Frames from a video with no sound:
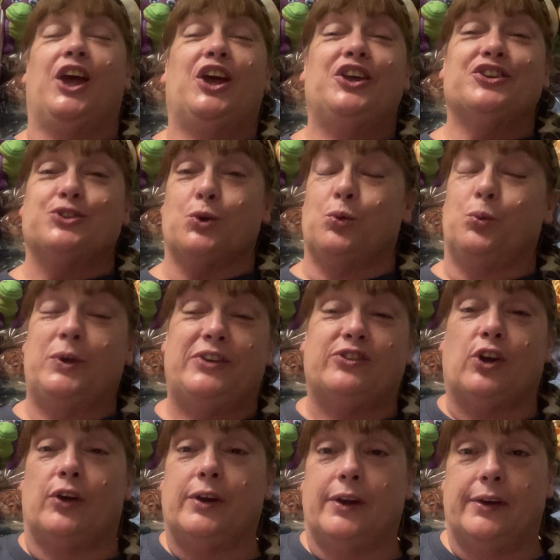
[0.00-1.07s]
So we
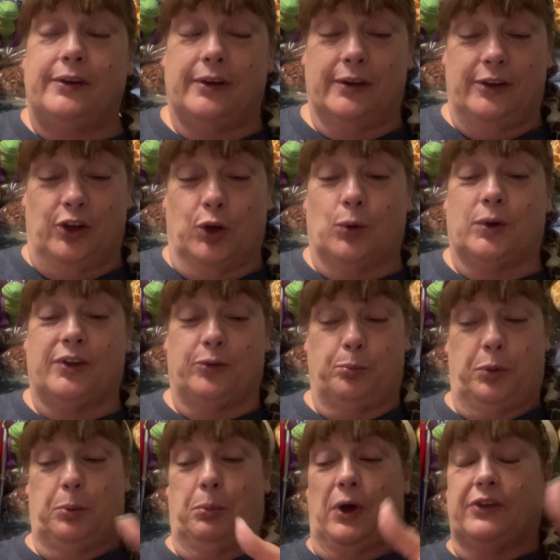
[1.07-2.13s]
started, because the
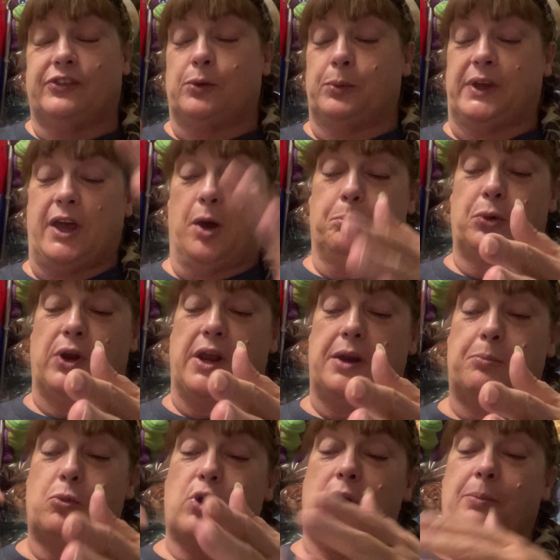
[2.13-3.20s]
pit boss said we can't put any
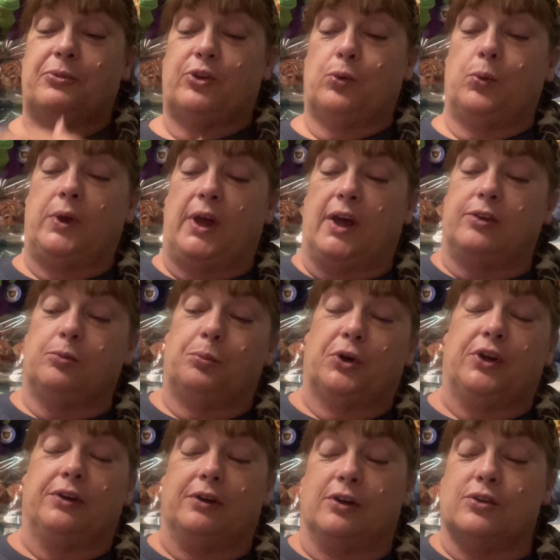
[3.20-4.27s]
more up, so we had to put
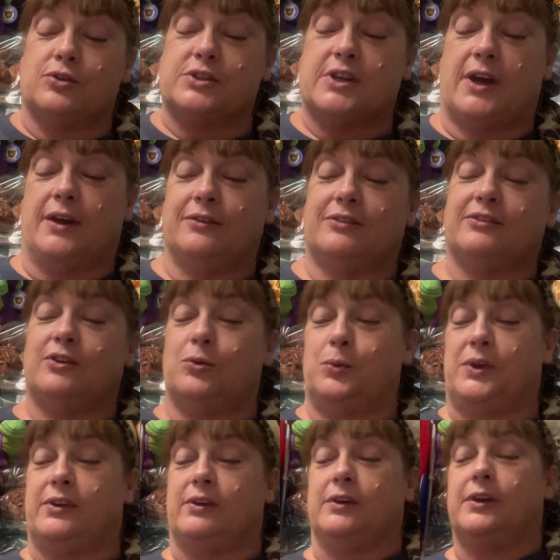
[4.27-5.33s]
another side. So we
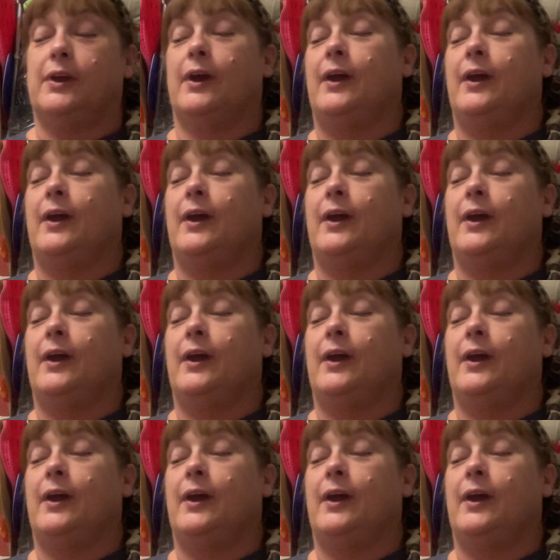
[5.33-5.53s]
did.